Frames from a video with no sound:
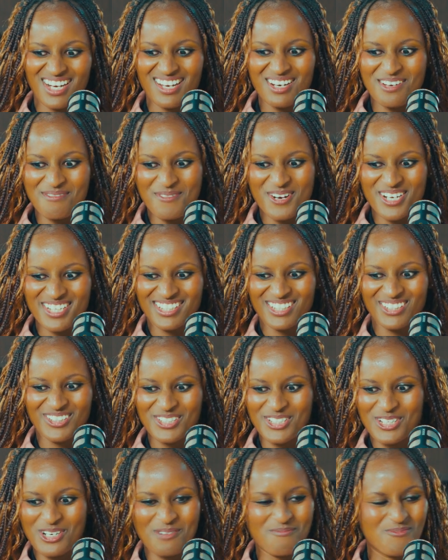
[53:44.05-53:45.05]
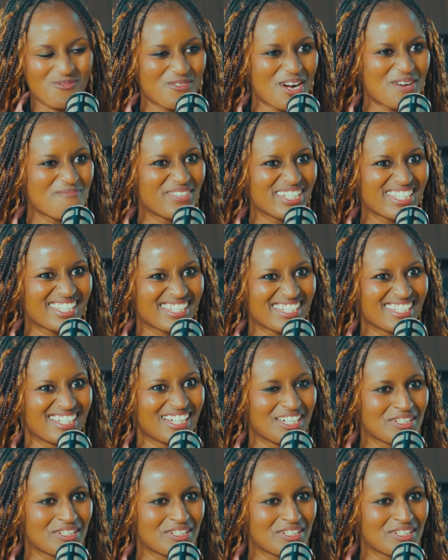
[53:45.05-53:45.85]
Hana model or your ambassador.